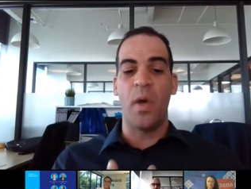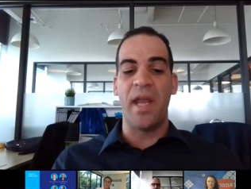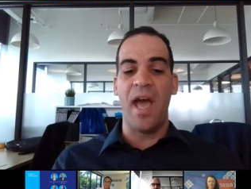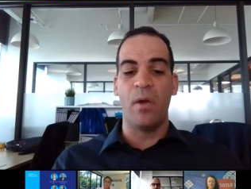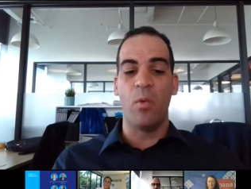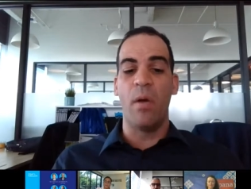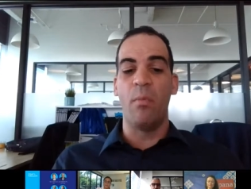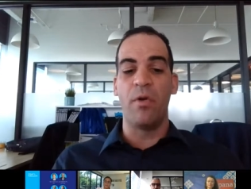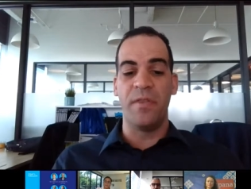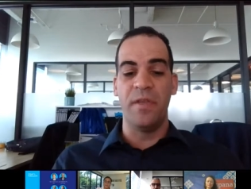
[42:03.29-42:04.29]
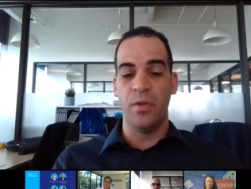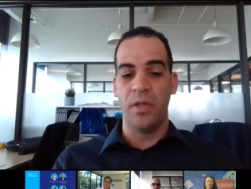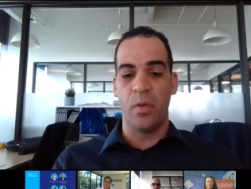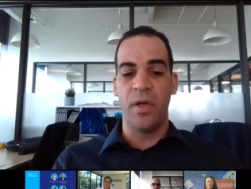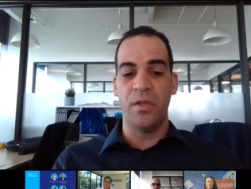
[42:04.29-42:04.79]
just want to add one more thing
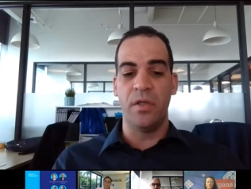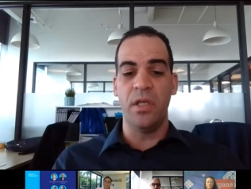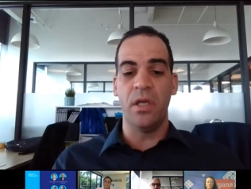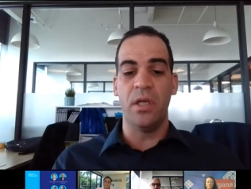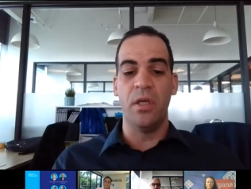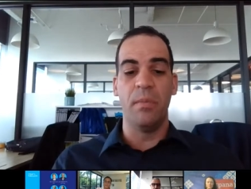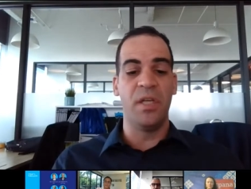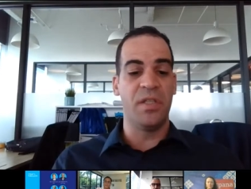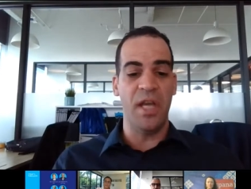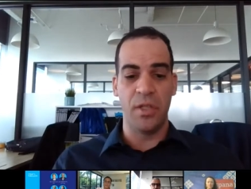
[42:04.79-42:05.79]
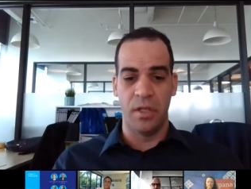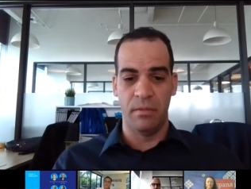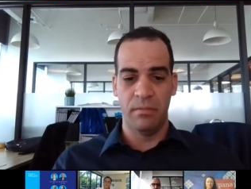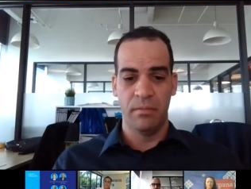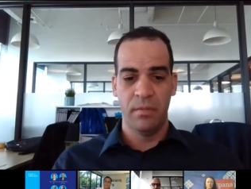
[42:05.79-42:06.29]
to the equation here: humanization.